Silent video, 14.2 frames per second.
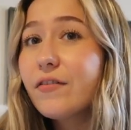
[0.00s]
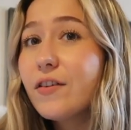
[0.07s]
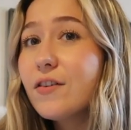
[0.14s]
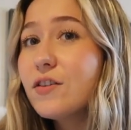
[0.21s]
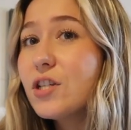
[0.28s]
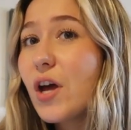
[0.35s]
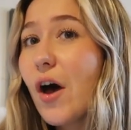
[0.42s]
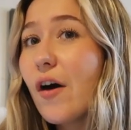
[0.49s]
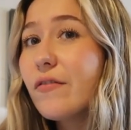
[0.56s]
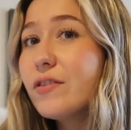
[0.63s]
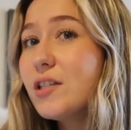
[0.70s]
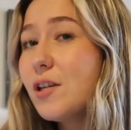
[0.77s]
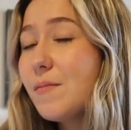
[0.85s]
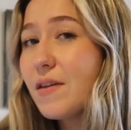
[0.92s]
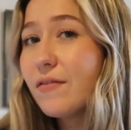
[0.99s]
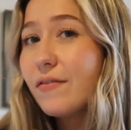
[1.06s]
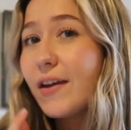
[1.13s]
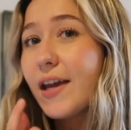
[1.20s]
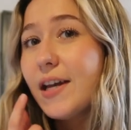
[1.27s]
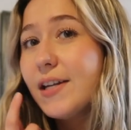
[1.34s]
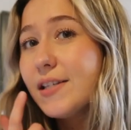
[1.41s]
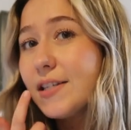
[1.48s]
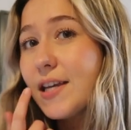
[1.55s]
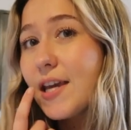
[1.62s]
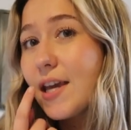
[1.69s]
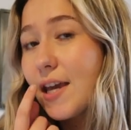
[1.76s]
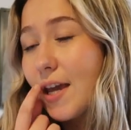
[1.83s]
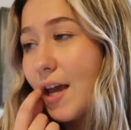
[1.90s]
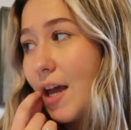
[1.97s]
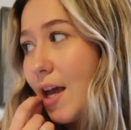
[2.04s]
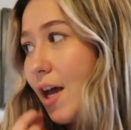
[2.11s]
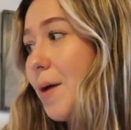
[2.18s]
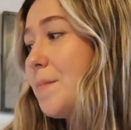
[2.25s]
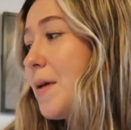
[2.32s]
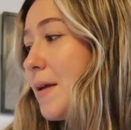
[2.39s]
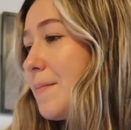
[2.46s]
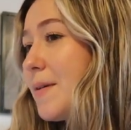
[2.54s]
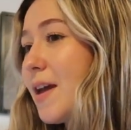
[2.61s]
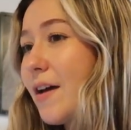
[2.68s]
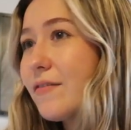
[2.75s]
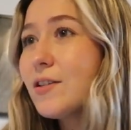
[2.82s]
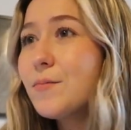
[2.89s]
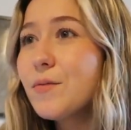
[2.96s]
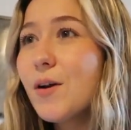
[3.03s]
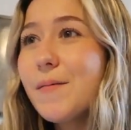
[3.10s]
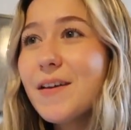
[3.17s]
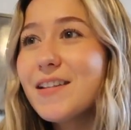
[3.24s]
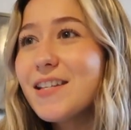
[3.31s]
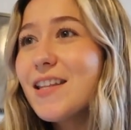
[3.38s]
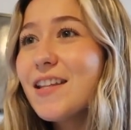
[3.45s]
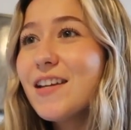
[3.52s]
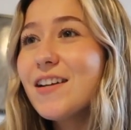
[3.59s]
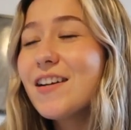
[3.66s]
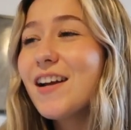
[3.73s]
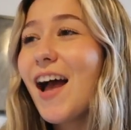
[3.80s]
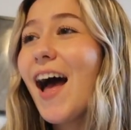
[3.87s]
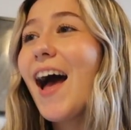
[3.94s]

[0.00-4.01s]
few shelves to be fantasy. Maybe have some romance in there.